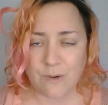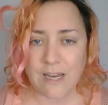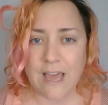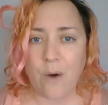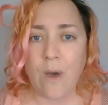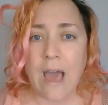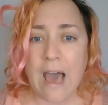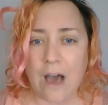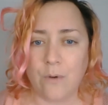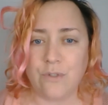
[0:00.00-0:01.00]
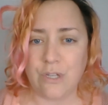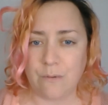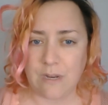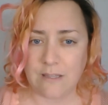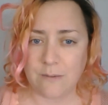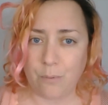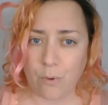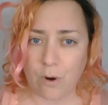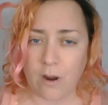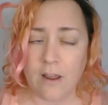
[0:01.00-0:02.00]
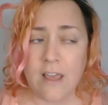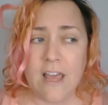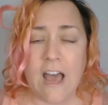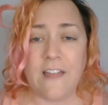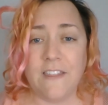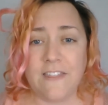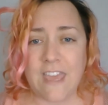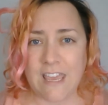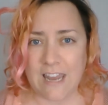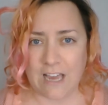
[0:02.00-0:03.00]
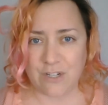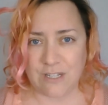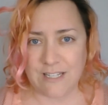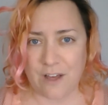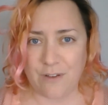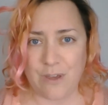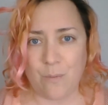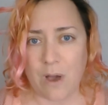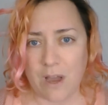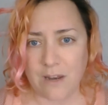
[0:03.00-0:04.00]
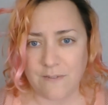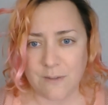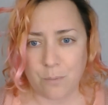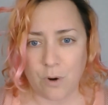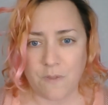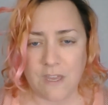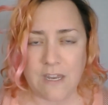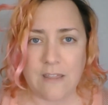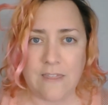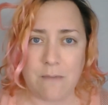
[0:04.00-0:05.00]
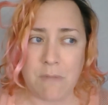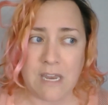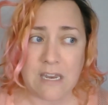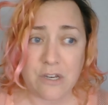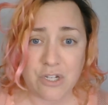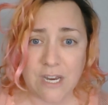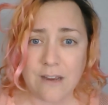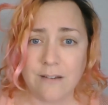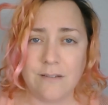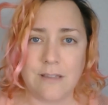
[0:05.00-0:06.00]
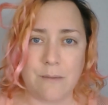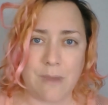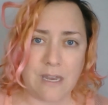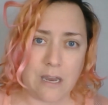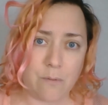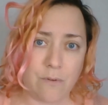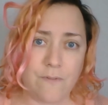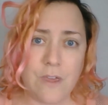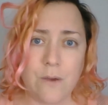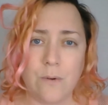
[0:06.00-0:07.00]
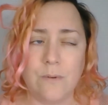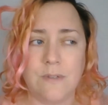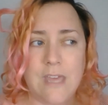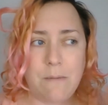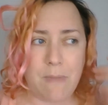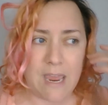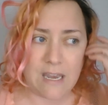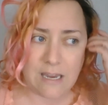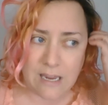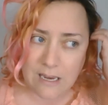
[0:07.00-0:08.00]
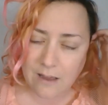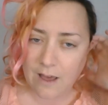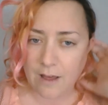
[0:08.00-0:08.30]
right now. How do you need support? And then they can actually tell you what kind of support they need. They may need shares, they may need reviews, they may need